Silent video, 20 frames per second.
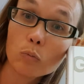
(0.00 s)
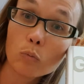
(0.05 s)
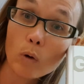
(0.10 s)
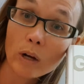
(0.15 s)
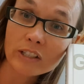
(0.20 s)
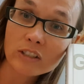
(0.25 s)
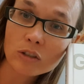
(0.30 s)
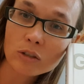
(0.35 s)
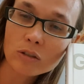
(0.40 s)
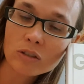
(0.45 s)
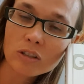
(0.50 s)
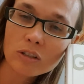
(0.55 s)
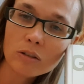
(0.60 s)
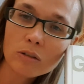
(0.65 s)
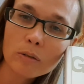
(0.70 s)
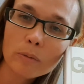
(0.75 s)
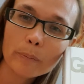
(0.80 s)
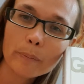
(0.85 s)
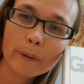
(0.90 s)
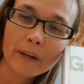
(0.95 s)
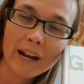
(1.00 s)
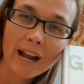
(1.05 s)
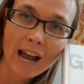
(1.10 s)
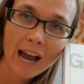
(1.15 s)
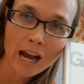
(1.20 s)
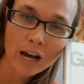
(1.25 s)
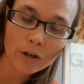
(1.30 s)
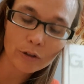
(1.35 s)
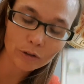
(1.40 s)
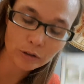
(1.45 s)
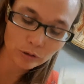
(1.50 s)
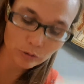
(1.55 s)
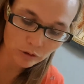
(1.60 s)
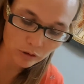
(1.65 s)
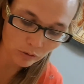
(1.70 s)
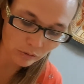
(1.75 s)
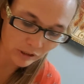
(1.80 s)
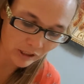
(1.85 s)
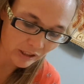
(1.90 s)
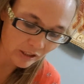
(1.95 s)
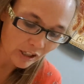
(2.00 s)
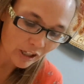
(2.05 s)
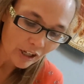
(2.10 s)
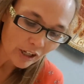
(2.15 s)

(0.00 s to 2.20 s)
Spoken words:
what you do, but how you do it.